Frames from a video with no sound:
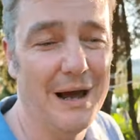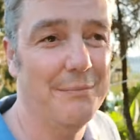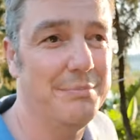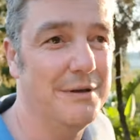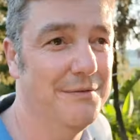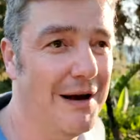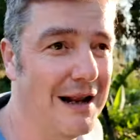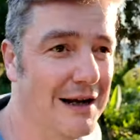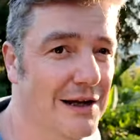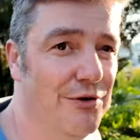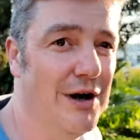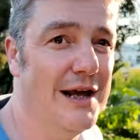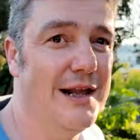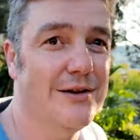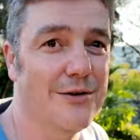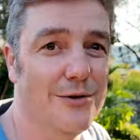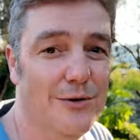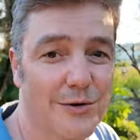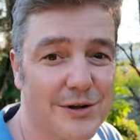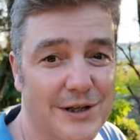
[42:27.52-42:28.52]
Happy Valley
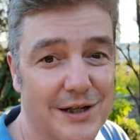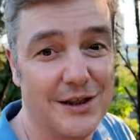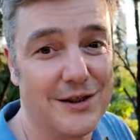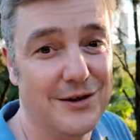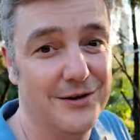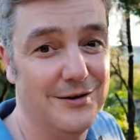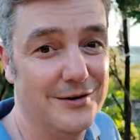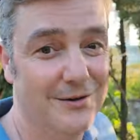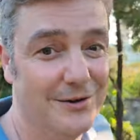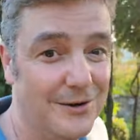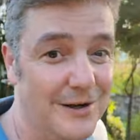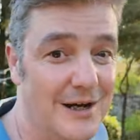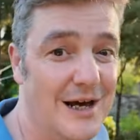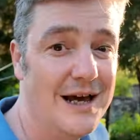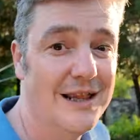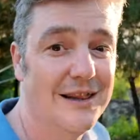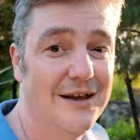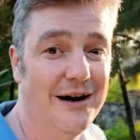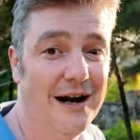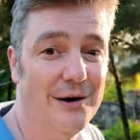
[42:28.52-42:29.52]
Racecourse, you saw
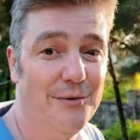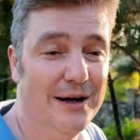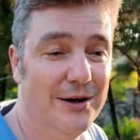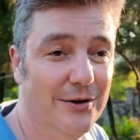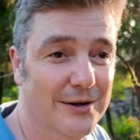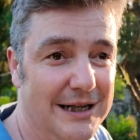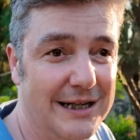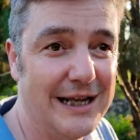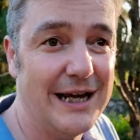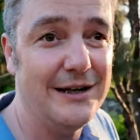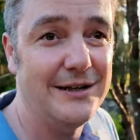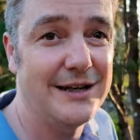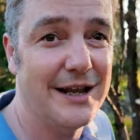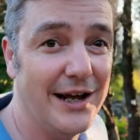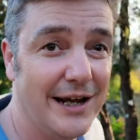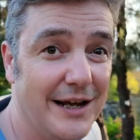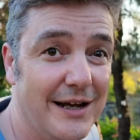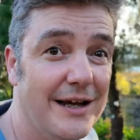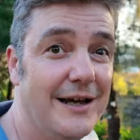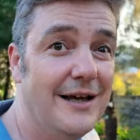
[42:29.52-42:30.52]
that I went on the
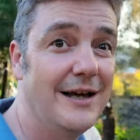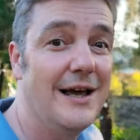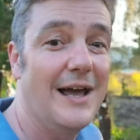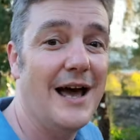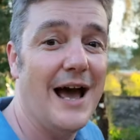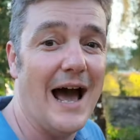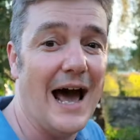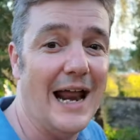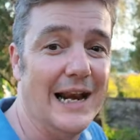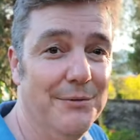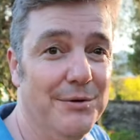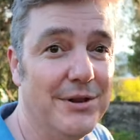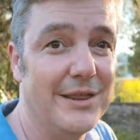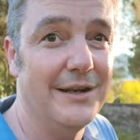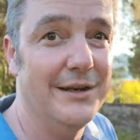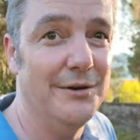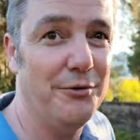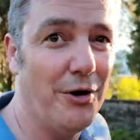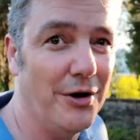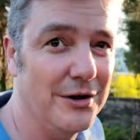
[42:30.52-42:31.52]
ding-ding and it was
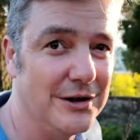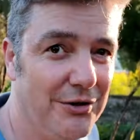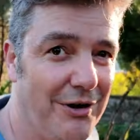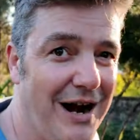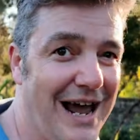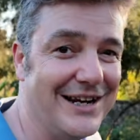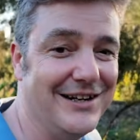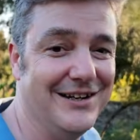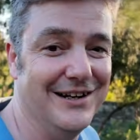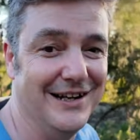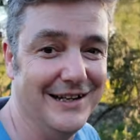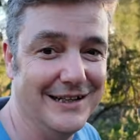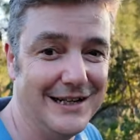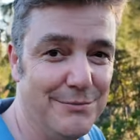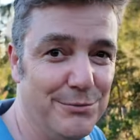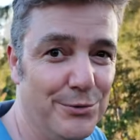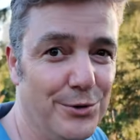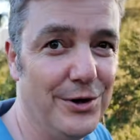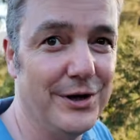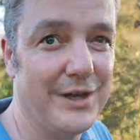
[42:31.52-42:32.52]
in the wrong direction. I
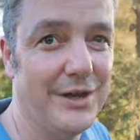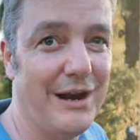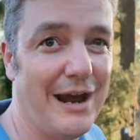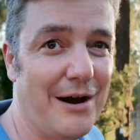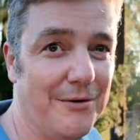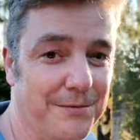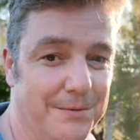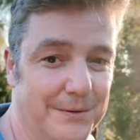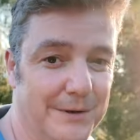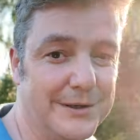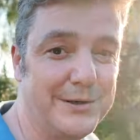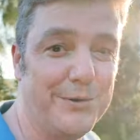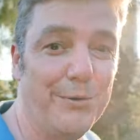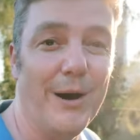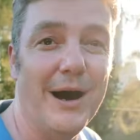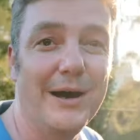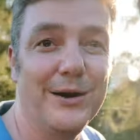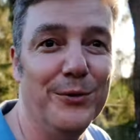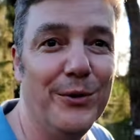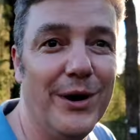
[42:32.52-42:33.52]
didn't work it out for
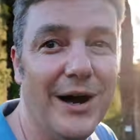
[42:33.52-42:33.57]
quite a